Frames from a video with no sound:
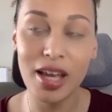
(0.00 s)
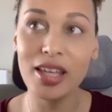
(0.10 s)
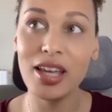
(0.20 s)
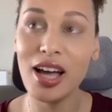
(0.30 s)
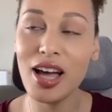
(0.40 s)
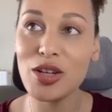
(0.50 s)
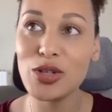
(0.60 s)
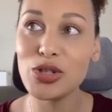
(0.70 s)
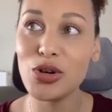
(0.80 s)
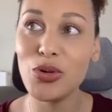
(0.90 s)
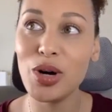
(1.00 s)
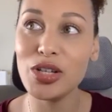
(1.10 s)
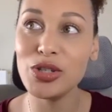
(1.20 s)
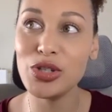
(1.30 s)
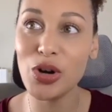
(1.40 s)
Yeah. So
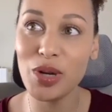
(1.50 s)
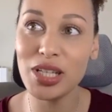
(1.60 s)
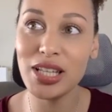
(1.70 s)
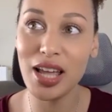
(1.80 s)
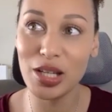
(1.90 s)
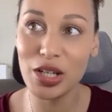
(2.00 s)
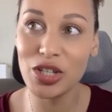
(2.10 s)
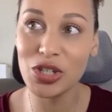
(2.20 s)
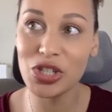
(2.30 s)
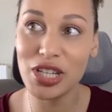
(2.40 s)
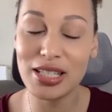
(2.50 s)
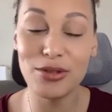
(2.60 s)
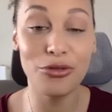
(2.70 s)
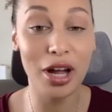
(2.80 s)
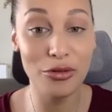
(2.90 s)
Zoey Taylor, she is a
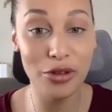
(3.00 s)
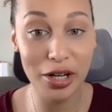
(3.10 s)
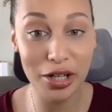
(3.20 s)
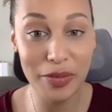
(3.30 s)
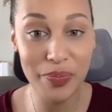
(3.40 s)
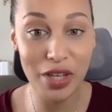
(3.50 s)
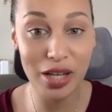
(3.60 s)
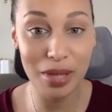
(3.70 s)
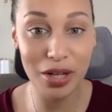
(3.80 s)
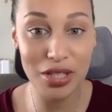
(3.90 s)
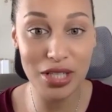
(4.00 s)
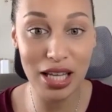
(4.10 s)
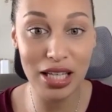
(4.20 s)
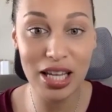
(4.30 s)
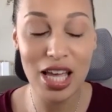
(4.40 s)
firefighter in
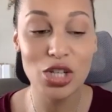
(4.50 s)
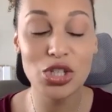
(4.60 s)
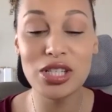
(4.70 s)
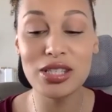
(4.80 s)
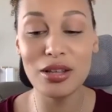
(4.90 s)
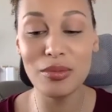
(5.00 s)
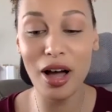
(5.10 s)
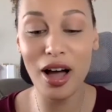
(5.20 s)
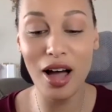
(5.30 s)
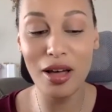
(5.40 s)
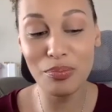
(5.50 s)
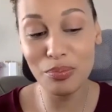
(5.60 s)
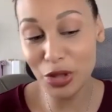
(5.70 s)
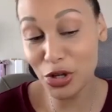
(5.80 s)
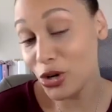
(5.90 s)
Middleton. She's
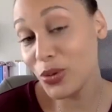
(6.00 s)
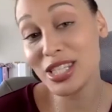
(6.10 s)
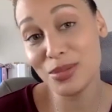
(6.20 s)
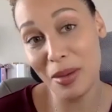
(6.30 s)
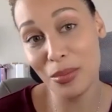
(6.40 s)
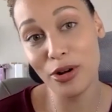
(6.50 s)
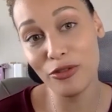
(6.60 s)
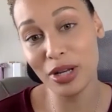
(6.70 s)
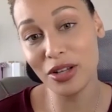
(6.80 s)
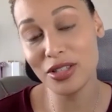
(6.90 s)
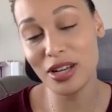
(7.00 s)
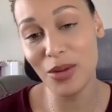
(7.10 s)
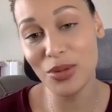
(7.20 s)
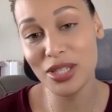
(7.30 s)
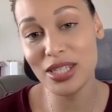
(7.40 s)
the newest member of Middleton, I
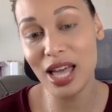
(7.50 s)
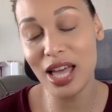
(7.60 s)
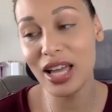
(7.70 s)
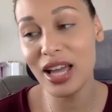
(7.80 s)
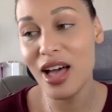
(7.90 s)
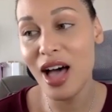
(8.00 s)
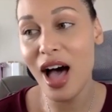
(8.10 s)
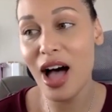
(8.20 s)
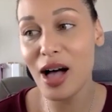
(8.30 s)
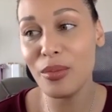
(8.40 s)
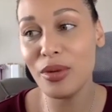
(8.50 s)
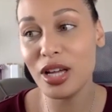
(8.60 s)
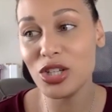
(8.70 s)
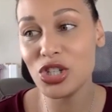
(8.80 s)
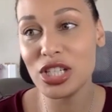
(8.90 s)
would say. I'm
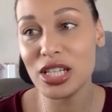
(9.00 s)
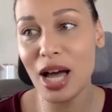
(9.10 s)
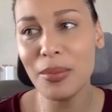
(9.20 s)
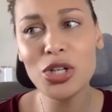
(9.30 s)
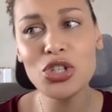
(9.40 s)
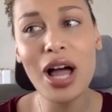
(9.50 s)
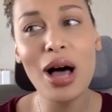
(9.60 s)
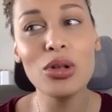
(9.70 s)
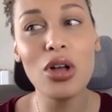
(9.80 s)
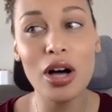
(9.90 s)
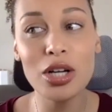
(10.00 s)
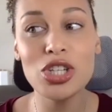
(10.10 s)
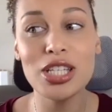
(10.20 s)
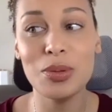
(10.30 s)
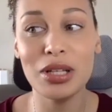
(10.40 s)
not sure how long
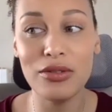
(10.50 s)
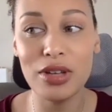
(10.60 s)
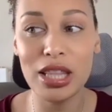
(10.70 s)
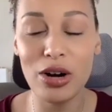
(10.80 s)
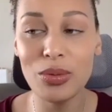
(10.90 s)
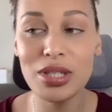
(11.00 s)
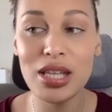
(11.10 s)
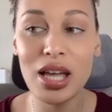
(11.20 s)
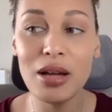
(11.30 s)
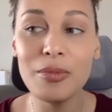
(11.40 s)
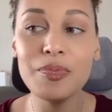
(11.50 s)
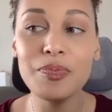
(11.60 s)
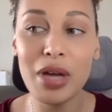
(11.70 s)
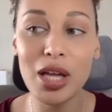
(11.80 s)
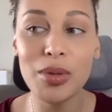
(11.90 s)
she's been living there. I would say
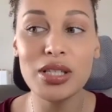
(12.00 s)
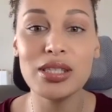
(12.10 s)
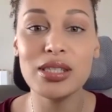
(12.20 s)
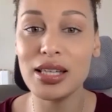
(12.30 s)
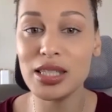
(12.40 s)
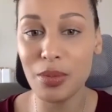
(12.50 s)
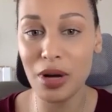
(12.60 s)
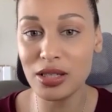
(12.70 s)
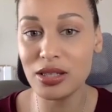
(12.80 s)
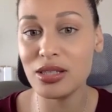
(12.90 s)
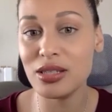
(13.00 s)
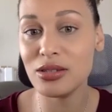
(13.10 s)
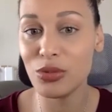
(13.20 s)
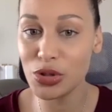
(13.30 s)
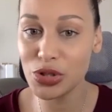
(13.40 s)
maybe 6 months
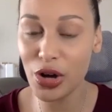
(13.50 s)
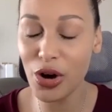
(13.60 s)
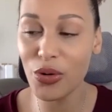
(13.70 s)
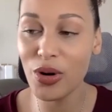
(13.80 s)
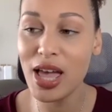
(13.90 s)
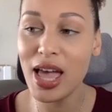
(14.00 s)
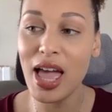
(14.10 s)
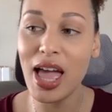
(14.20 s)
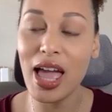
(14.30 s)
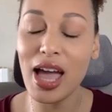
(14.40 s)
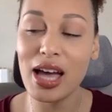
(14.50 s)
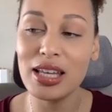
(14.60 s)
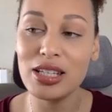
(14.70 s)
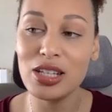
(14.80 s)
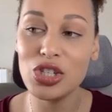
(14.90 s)
or so.
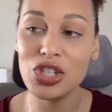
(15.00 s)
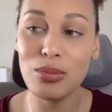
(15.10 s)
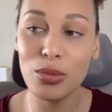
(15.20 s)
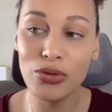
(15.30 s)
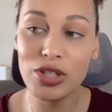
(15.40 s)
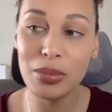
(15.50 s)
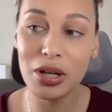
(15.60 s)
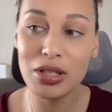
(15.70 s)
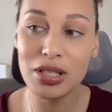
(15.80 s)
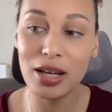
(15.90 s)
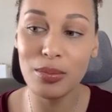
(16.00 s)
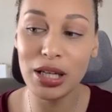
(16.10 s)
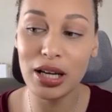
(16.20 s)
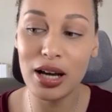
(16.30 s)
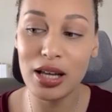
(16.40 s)
And she moved to Middleton
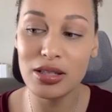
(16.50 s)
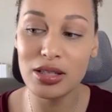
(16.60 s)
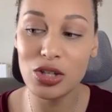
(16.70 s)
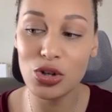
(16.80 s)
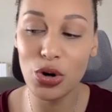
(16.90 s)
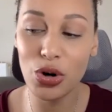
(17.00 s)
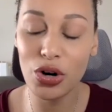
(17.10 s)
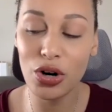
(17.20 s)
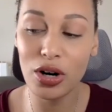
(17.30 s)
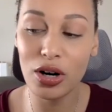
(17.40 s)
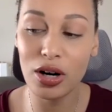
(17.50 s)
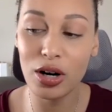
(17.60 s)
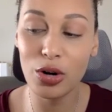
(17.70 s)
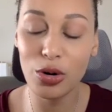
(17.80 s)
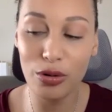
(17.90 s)
because her
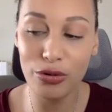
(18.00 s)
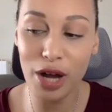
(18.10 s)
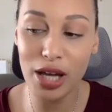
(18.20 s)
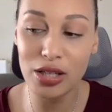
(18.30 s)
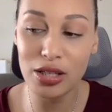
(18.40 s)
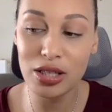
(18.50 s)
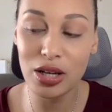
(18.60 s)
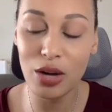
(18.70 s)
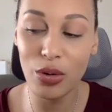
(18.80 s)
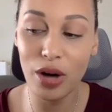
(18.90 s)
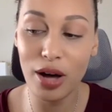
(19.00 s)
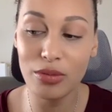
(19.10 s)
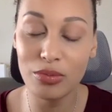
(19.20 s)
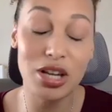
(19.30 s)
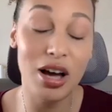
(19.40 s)
girlfriend
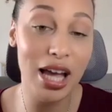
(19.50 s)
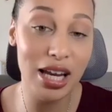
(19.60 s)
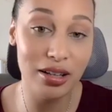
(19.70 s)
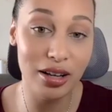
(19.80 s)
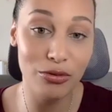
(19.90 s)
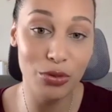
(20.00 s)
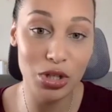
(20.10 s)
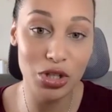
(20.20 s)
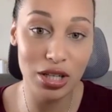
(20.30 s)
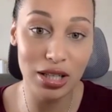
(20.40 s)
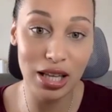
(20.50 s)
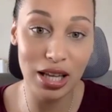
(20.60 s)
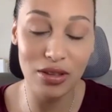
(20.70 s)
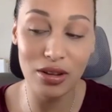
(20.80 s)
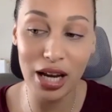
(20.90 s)
died, unfortunately,
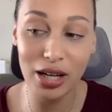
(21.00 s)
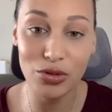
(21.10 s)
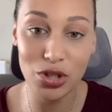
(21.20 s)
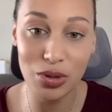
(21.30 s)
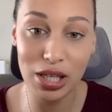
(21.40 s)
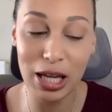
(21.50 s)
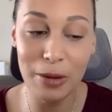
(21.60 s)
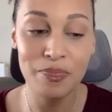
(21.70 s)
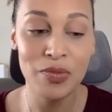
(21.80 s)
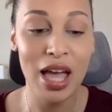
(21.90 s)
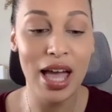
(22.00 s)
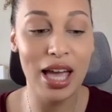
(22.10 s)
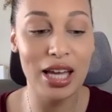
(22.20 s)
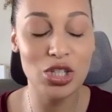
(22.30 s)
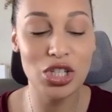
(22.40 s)
in the line of duty.
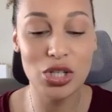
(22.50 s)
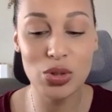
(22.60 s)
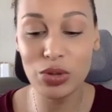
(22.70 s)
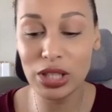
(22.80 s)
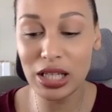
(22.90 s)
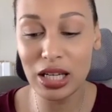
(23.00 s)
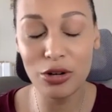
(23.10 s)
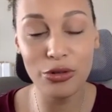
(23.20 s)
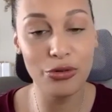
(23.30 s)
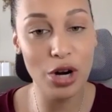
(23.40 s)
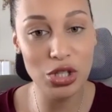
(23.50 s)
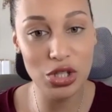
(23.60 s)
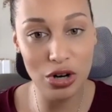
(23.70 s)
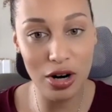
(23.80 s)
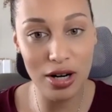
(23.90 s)
And she just really needed a fresh
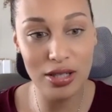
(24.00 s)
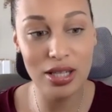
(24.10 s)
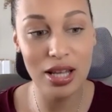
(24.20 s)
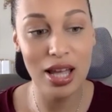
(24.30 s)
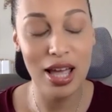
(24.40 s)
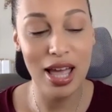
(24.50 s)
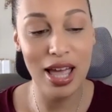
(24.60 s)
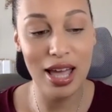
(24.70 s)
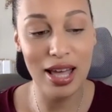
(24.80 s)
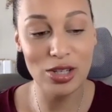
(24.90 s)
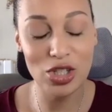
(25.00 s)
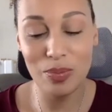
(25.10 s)
start. And she